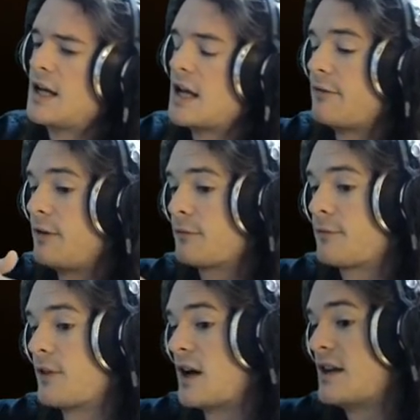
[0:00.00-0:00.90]
If it
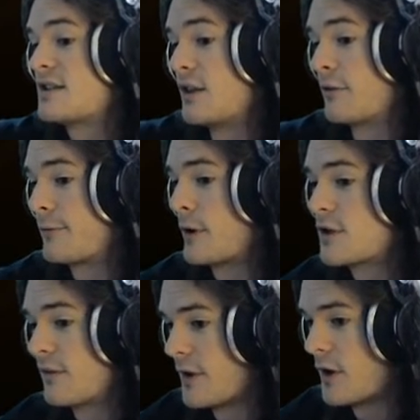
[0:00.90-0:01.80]
flies in the front
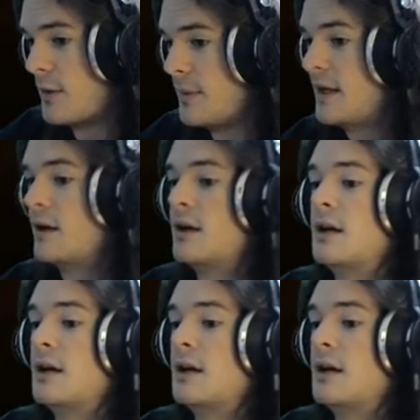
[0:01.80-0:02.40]
of the army,